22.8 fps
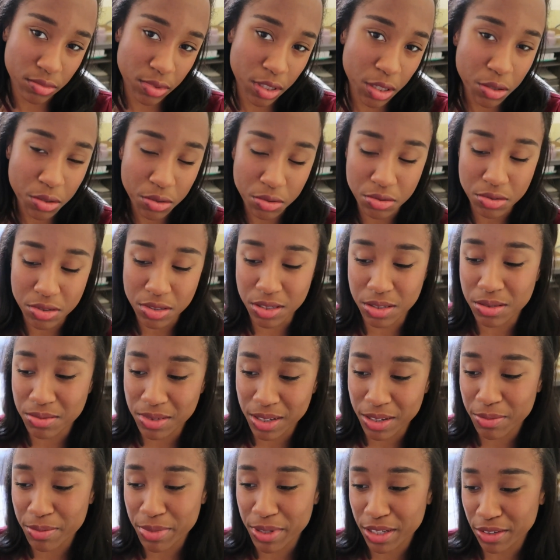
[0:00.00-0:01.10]
those
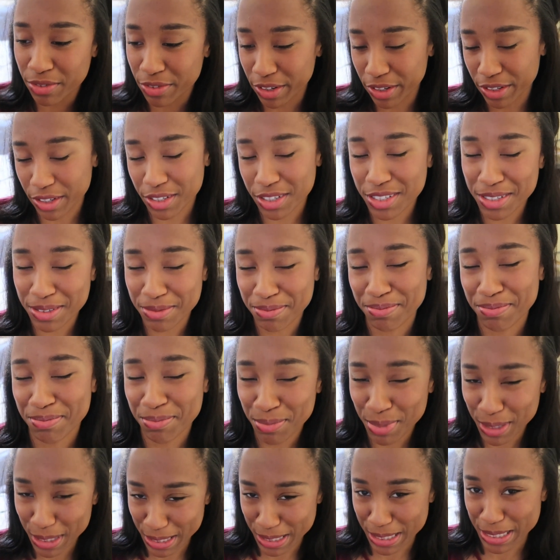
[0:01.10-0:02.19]
have been the furthest
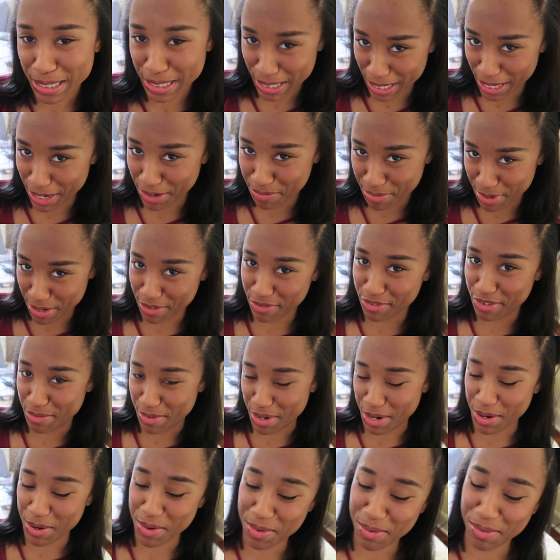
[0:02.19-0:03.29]
places that I've been from
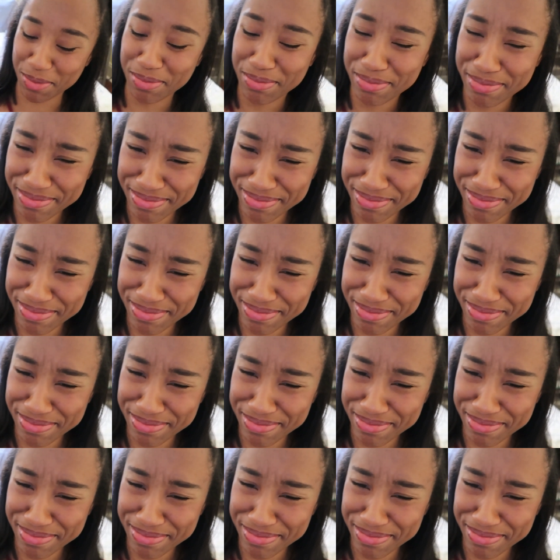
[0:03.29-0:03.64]
home.